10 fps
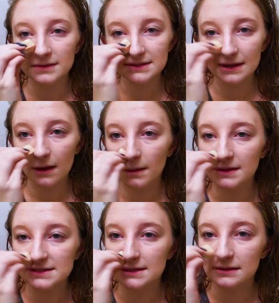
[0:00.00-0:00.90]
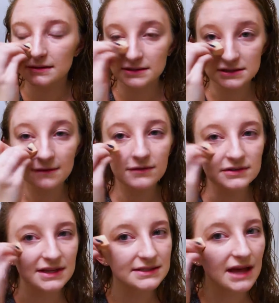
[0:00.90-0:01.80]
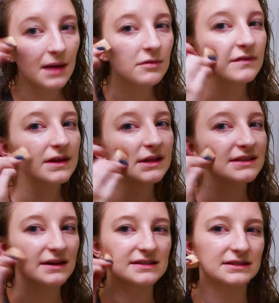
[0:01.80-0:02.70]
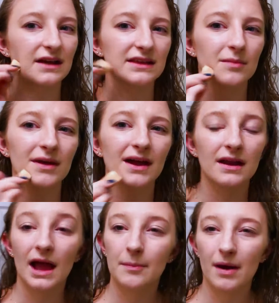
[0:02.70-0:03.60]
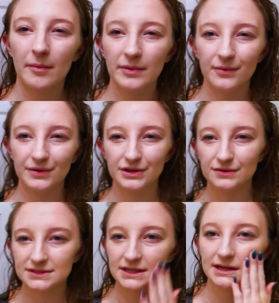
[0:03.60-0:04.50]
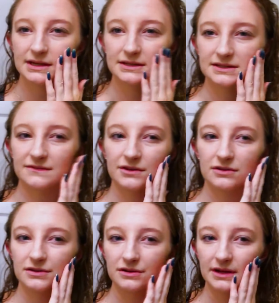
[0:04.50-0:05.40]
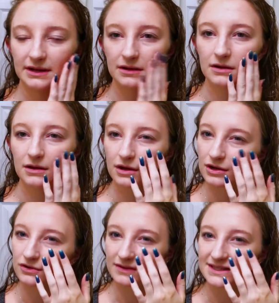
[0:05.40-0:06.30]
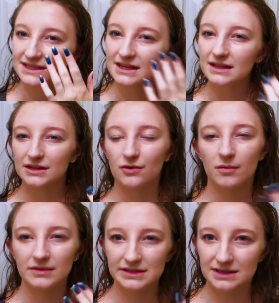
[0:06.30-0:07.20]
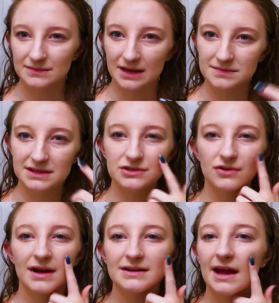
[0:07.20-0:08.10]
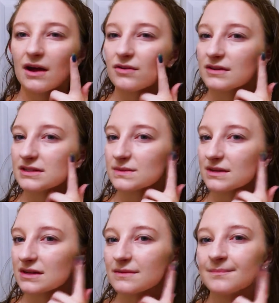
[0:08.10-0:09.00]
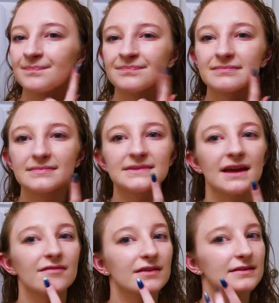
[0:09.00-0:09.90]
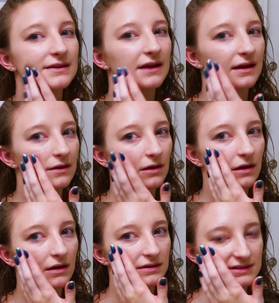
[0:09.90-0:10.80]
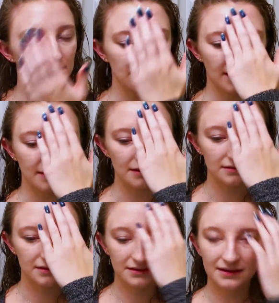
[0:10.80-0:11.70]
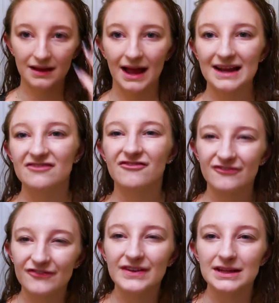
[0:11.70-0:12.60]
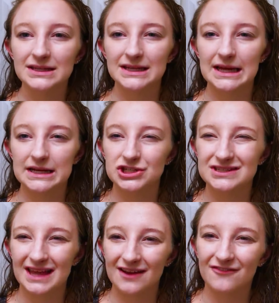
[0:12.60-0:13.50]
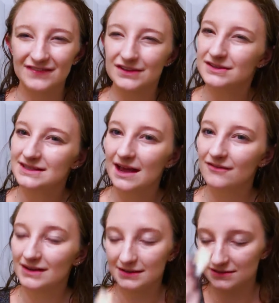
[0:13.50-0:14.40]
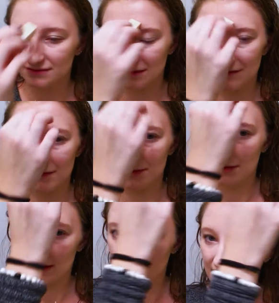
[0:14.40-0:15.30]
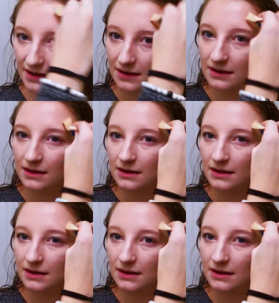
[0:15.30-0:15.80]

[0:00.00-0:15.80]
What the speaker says: we'll see how concealer and stuff looks on top of it. It's honestly not that bad. I probably wouldn't use it. It does feel a little like greasy, like normally sometimes they dry down. This one definitely not at all. Still kind of, I can feel it, and it just kind of feels heavy. It doesn't really feel that great.